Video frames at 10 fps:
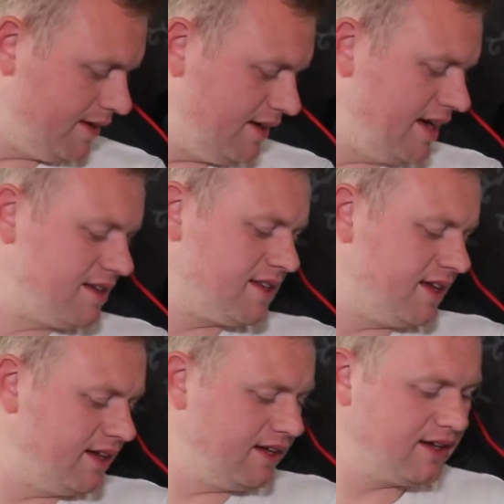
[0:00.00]
next
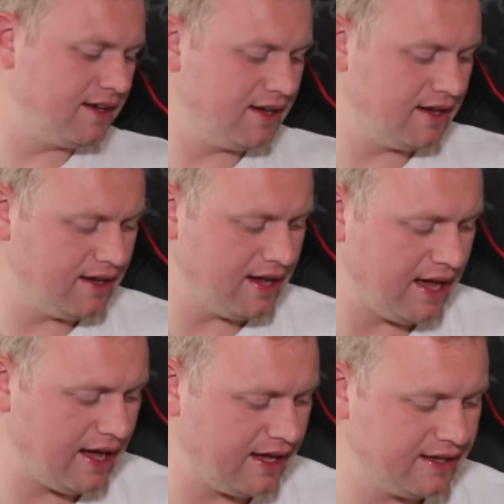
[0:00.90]
thing,
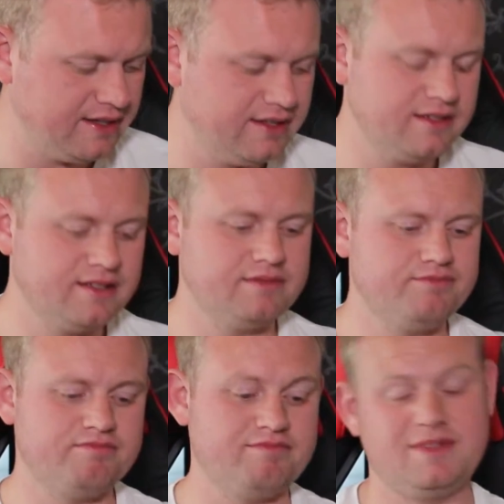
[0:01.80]
I
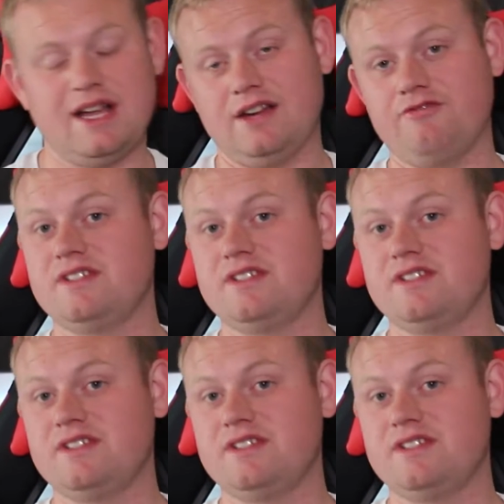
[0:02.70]
kind of